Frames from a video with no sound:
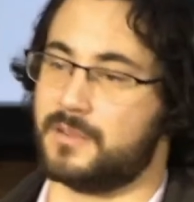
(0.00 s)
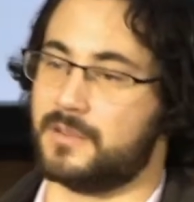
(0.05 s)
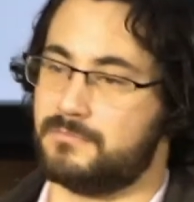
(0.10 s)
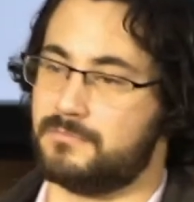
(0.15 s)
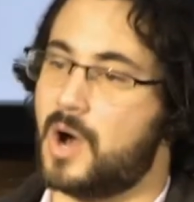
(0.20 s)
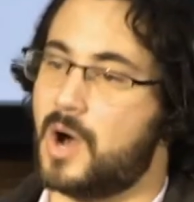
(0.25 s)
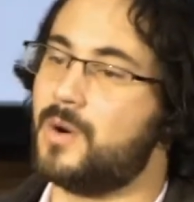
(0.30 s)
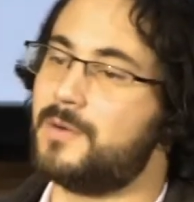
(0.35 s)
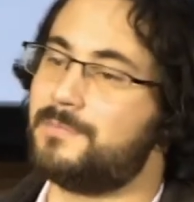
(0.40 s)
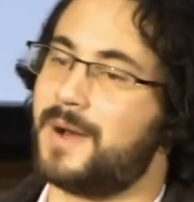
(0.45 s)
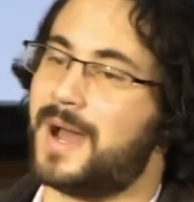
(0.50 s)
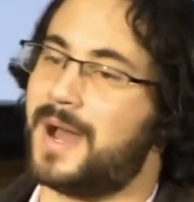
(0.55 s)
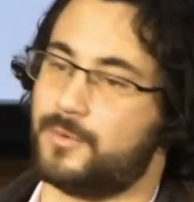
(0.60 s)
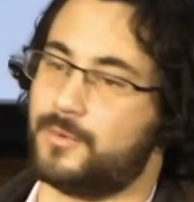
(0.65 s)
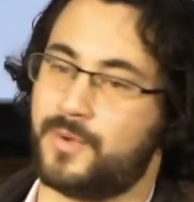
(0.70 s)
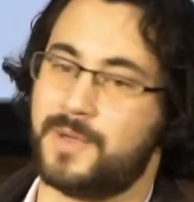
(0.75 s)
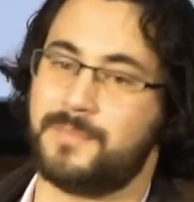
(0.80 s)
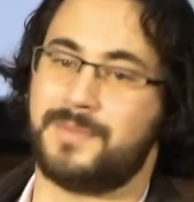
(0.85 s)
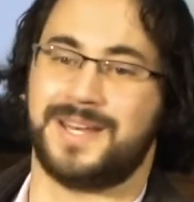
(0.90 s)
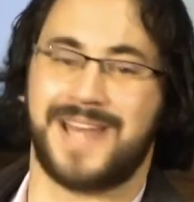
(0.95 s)
the Moabite
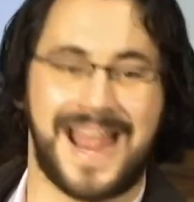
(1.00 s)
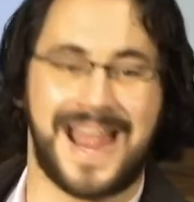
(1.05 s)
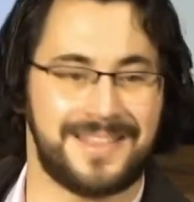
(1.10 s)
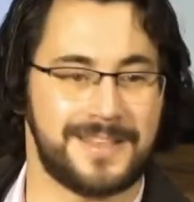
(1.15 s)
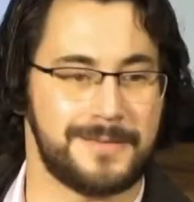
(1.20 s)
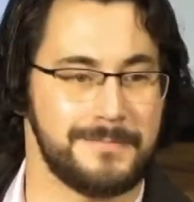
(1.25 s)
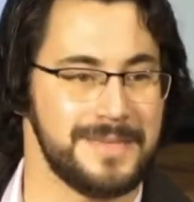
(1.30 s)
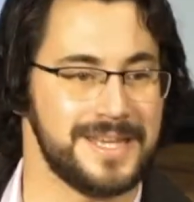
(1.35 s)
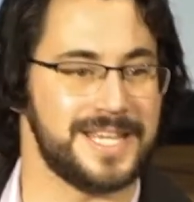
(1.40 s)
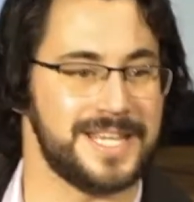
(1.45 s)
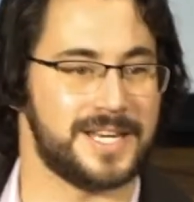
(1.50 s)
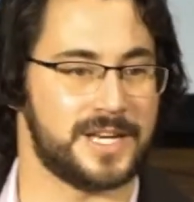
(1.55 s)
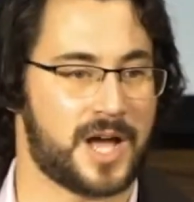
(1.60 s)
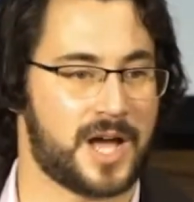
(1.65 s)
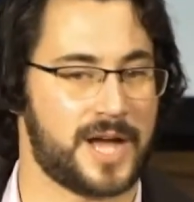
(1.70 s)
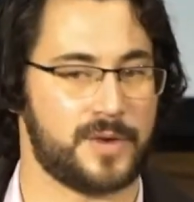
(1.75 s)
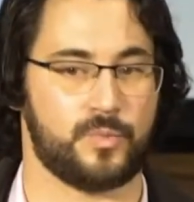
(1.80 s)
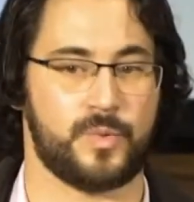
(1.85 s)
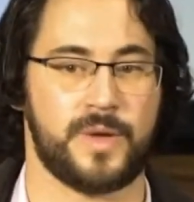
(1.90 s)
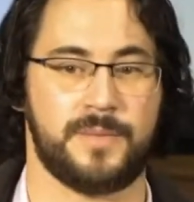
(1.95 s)
women and the
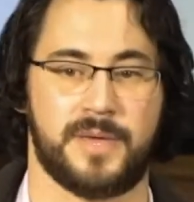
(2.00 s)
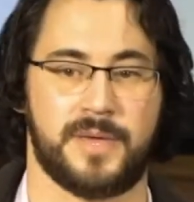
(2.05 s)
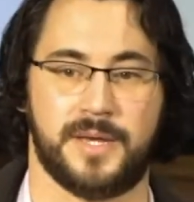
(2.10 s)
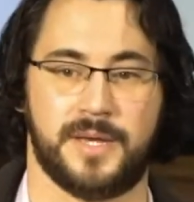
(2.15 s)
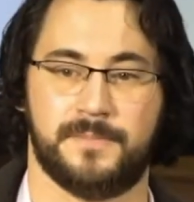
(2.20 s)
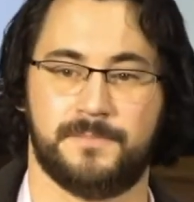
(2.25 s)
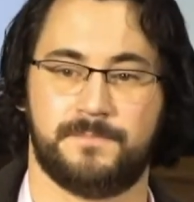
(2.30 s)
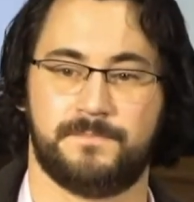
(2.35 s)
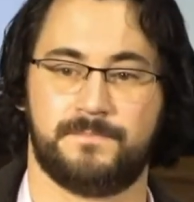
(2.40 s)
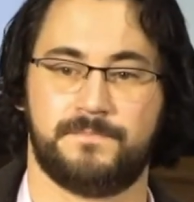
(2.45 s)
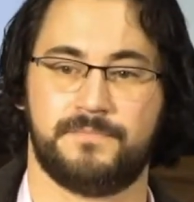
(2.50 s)
Midianite women.